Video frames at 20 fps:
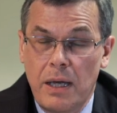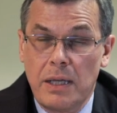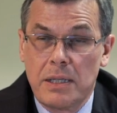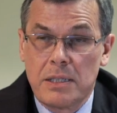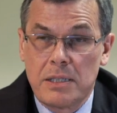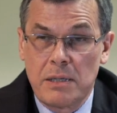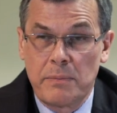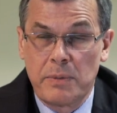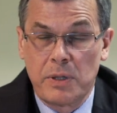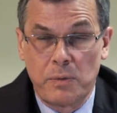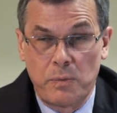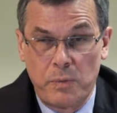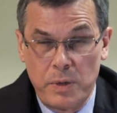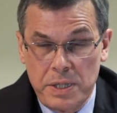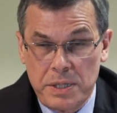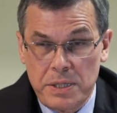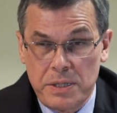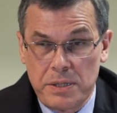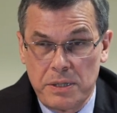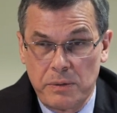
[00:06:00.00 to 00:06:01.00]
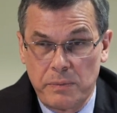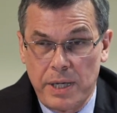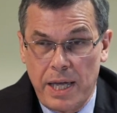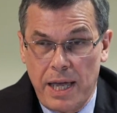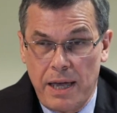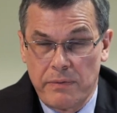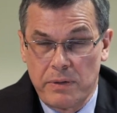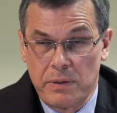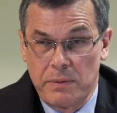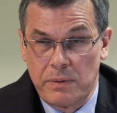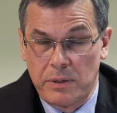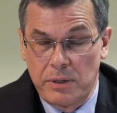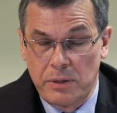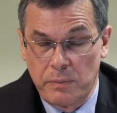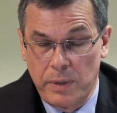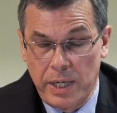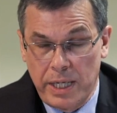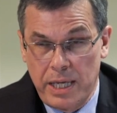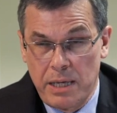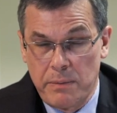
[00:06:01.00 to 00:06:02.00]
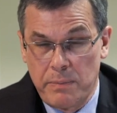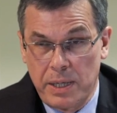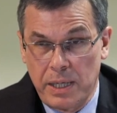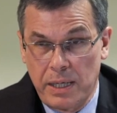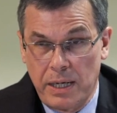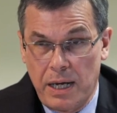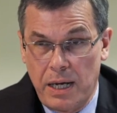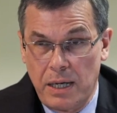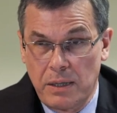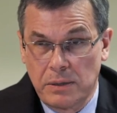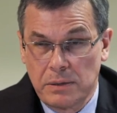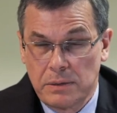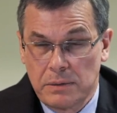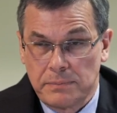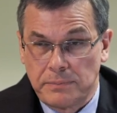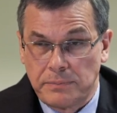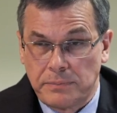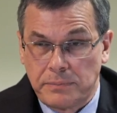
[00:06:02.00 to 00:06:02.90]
Some of the risks that we're keeping an eye on